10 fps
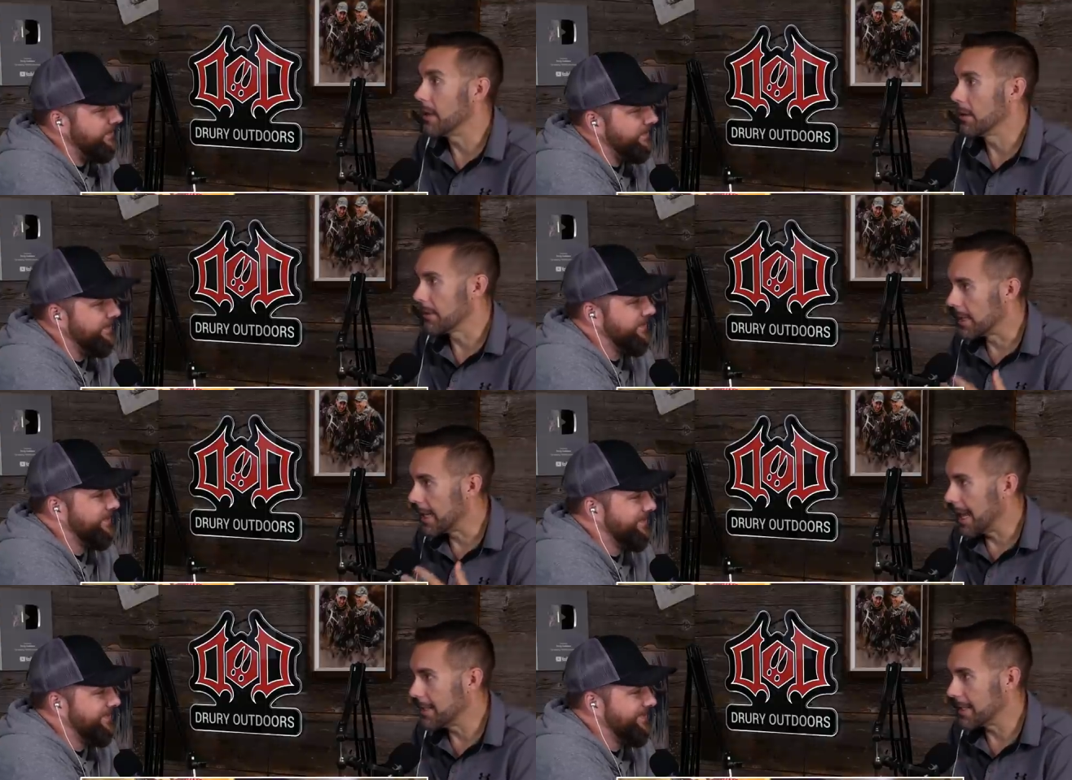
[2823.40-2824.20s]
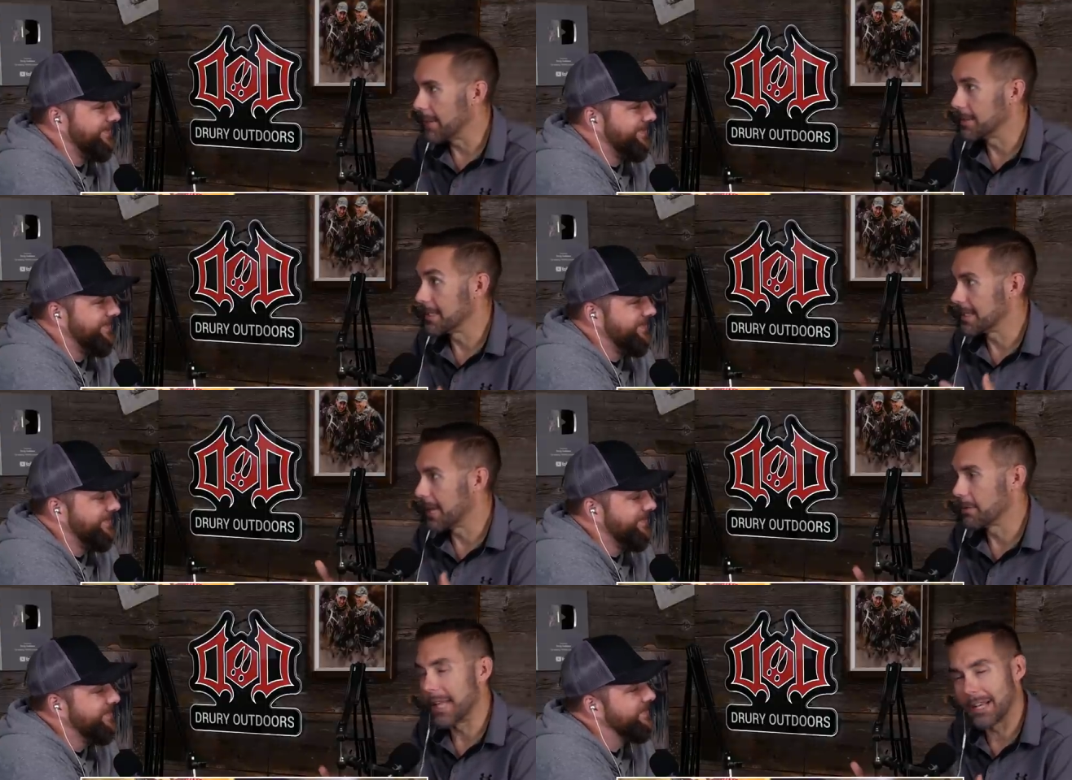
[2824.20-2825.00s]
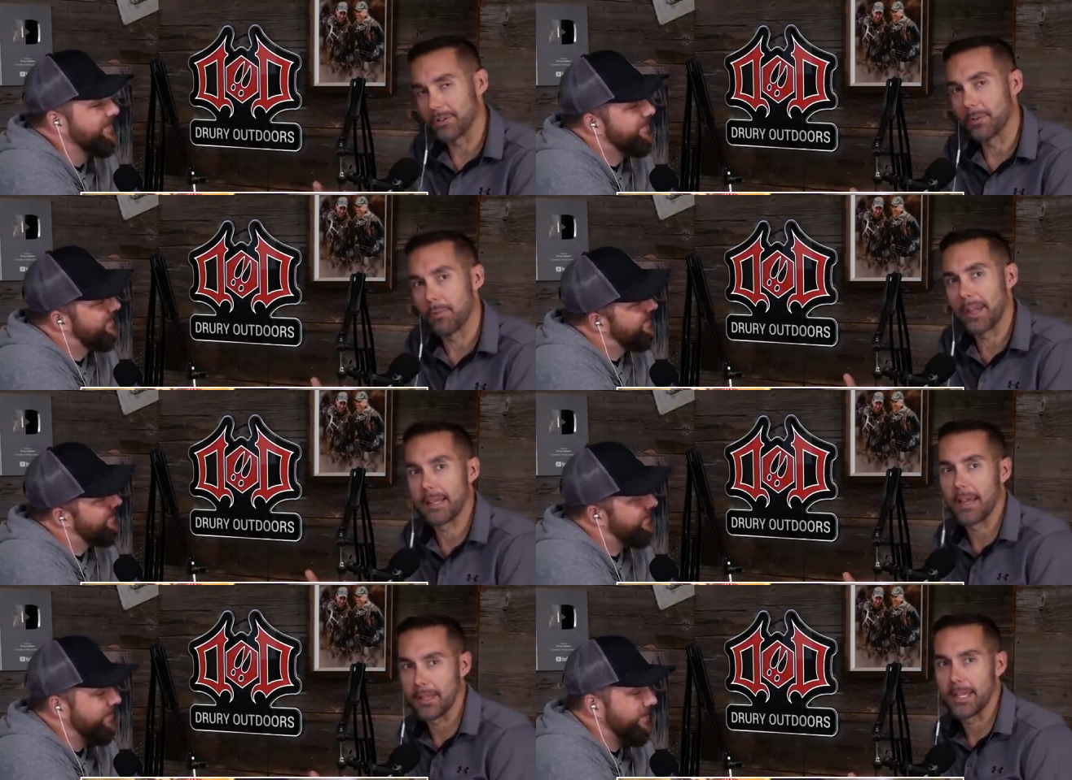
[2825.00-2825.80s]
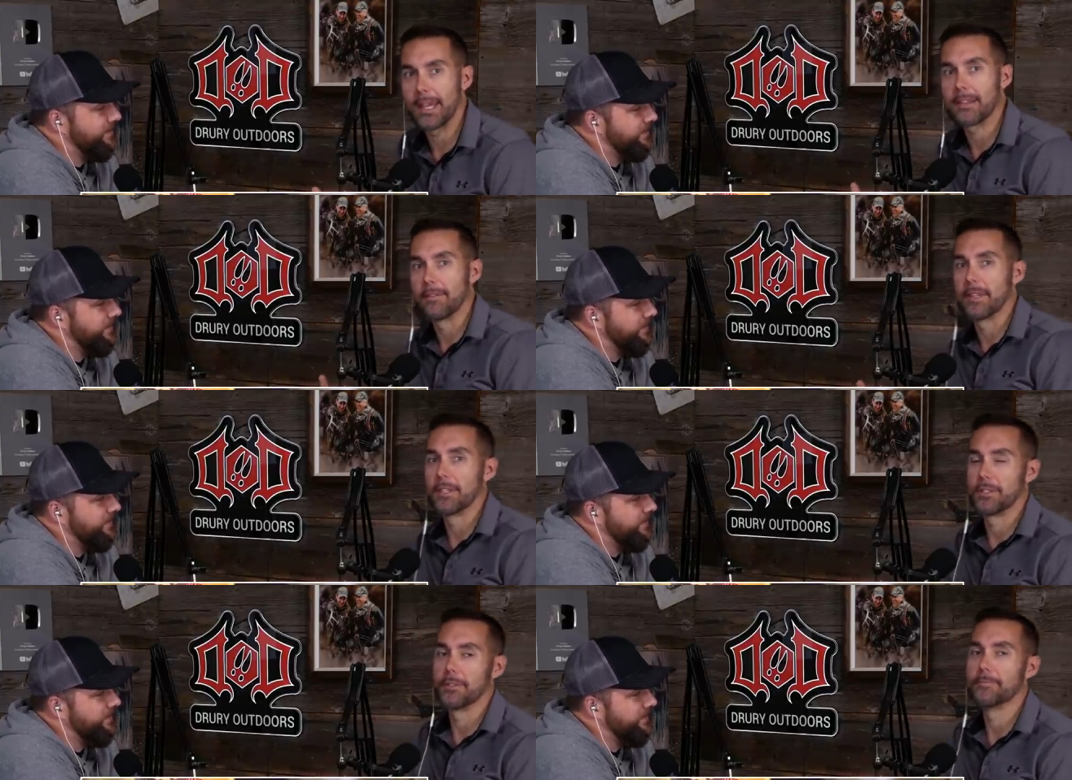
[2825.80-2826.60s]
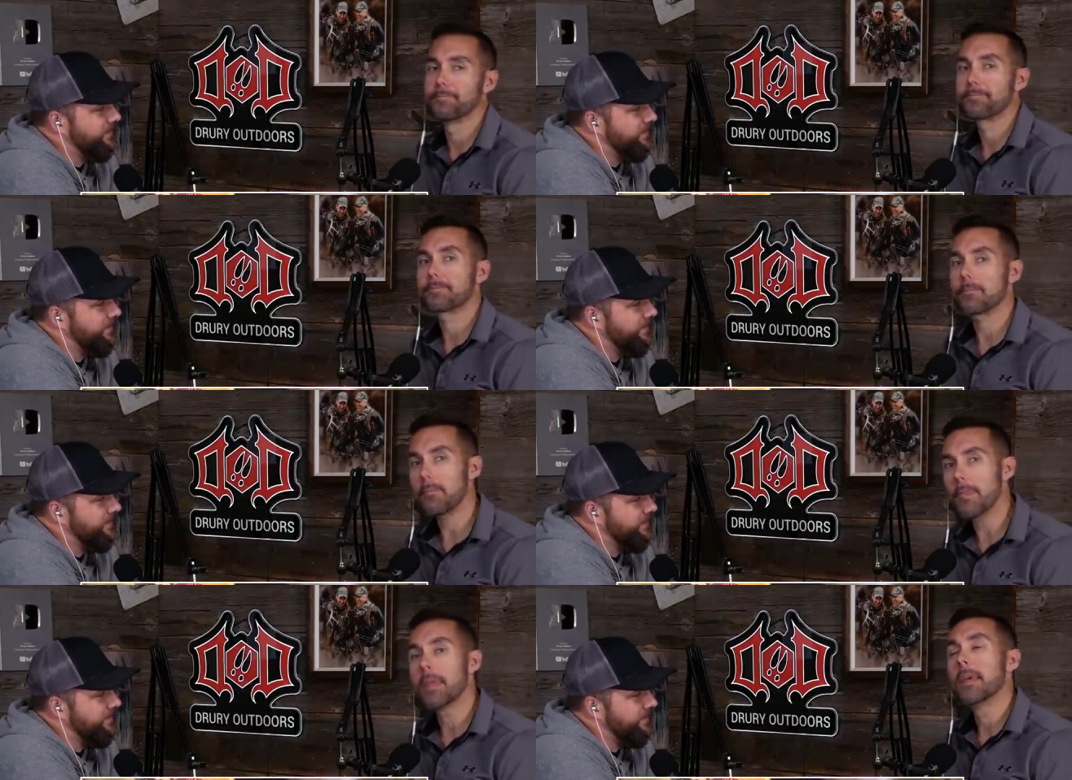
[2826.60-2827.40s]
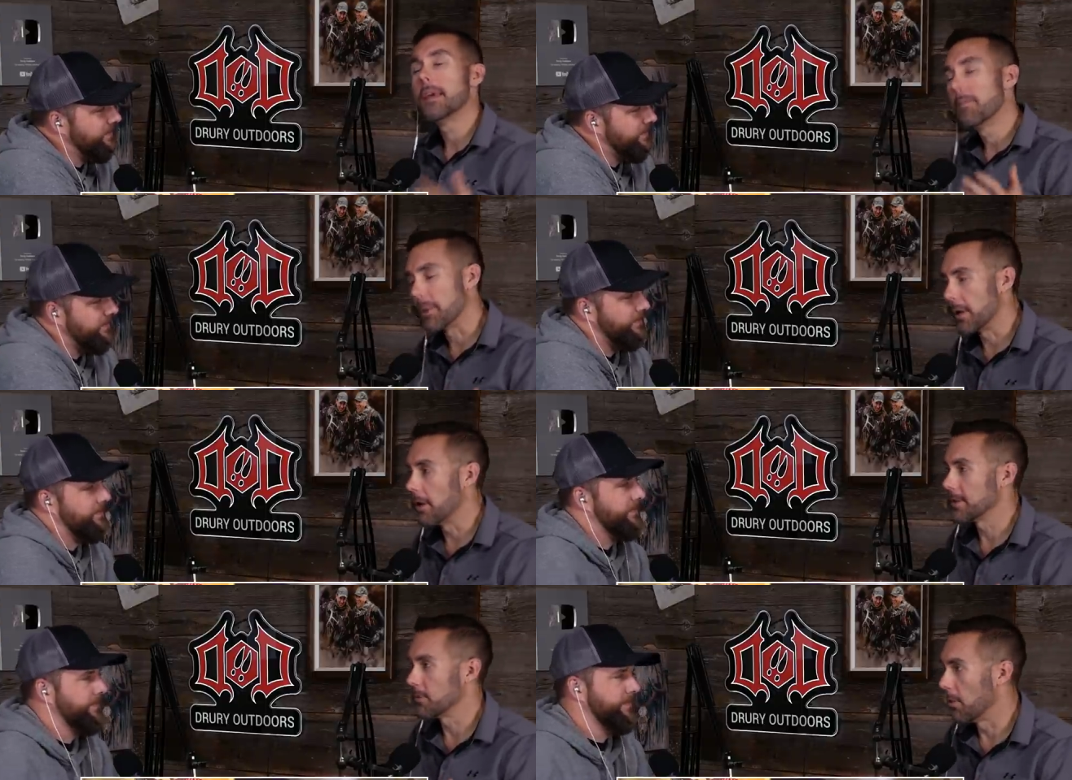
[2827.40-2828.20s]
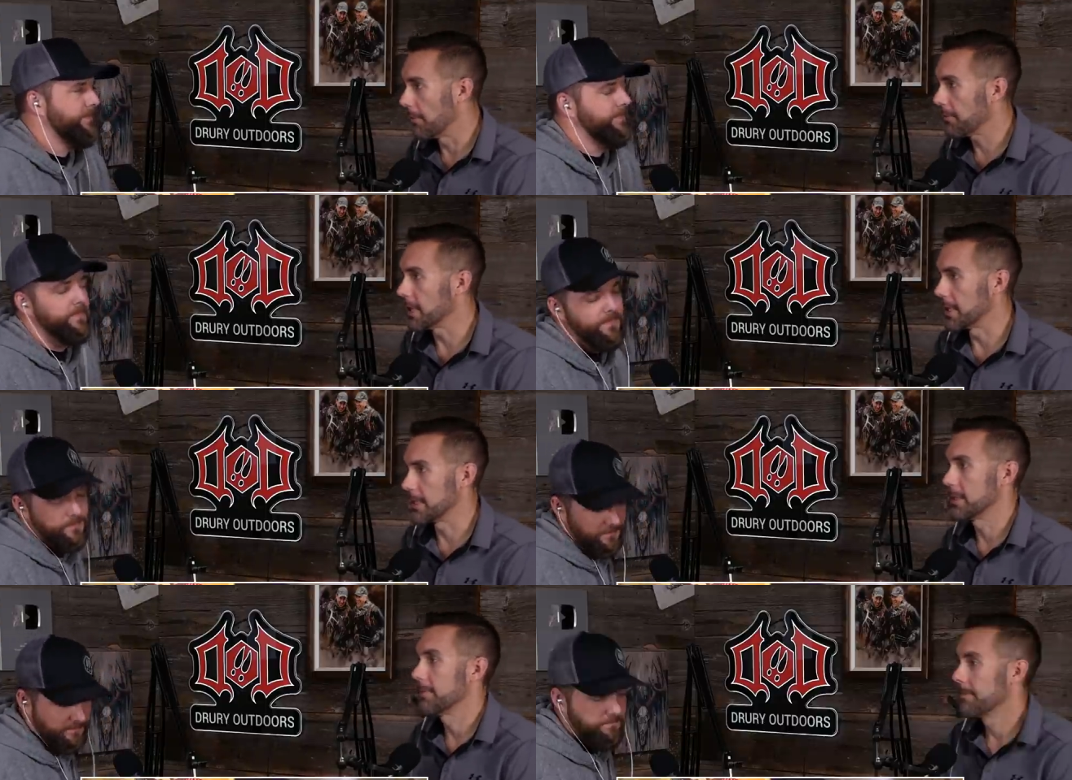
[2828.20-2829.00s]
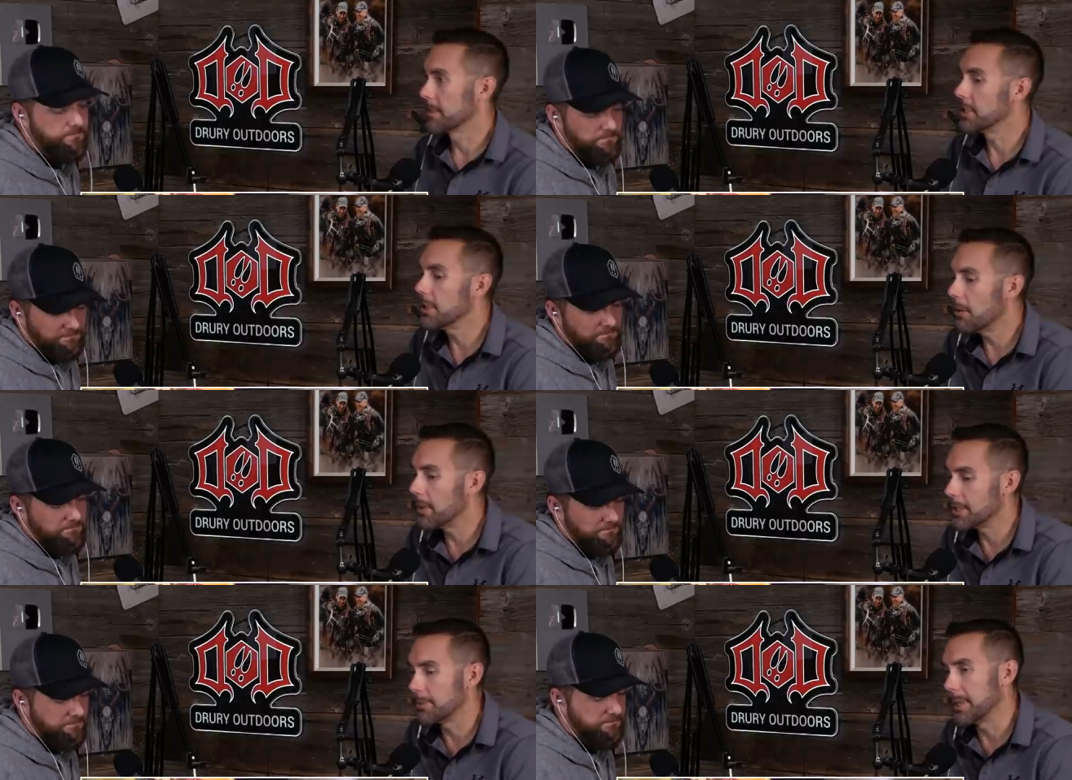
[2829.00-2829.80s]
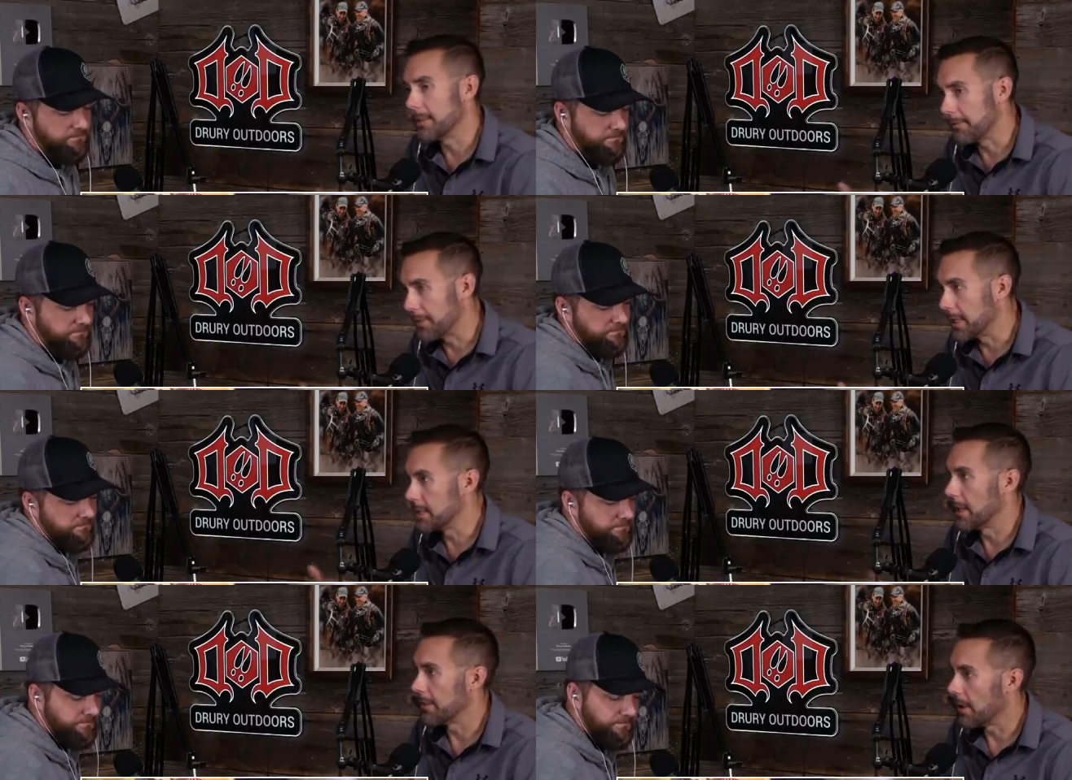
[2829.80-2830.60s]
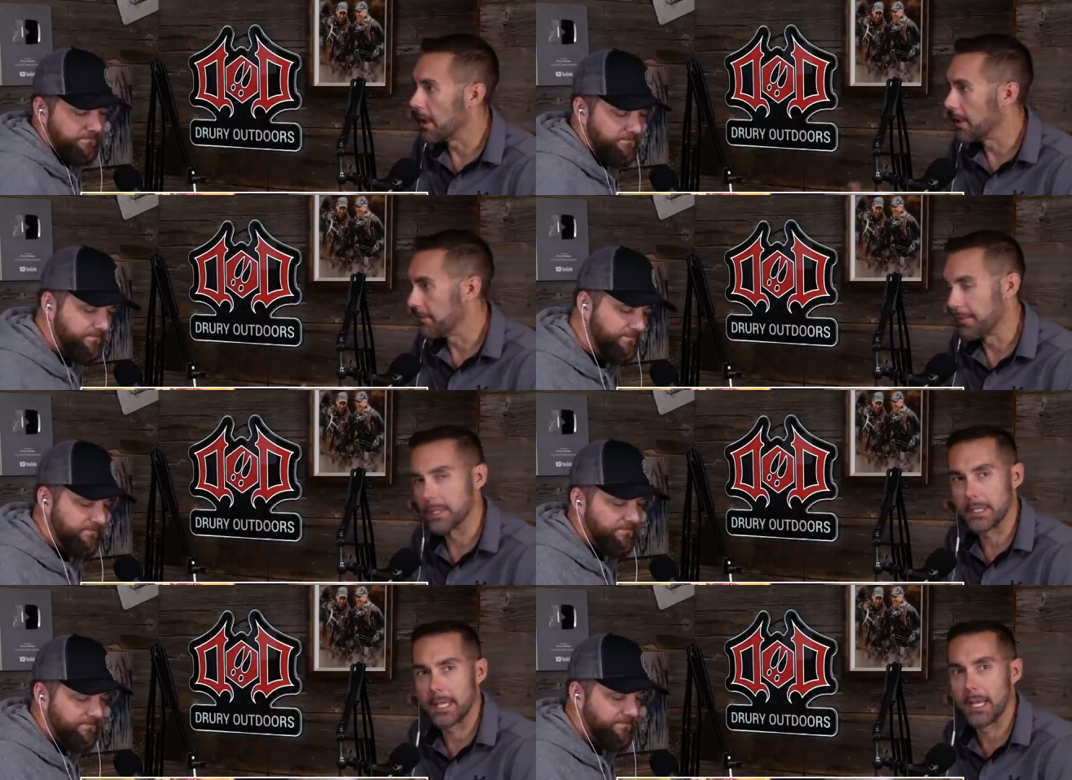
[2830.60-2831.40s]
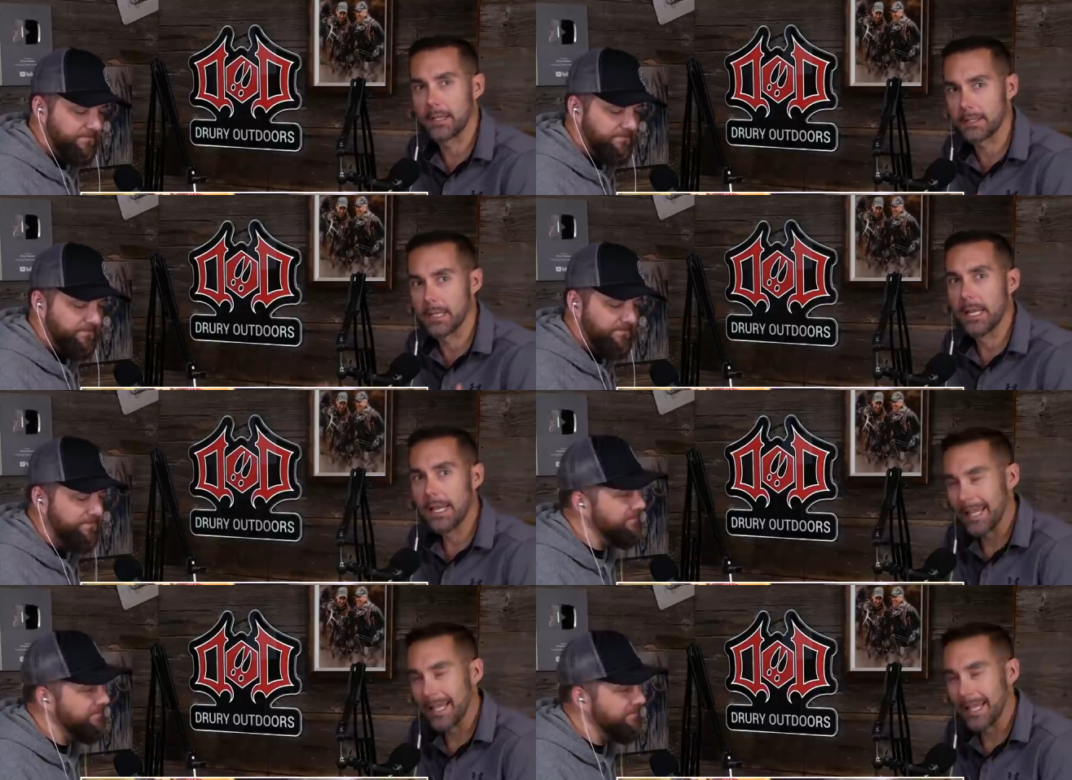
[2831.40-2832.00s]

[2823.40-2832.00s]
Speaker 1: and the enzymes inside will naturally break down the connective tissue, but it also won't freeze, because you don't want your meat to freeze and then thaw and then freeze again. It doesn't,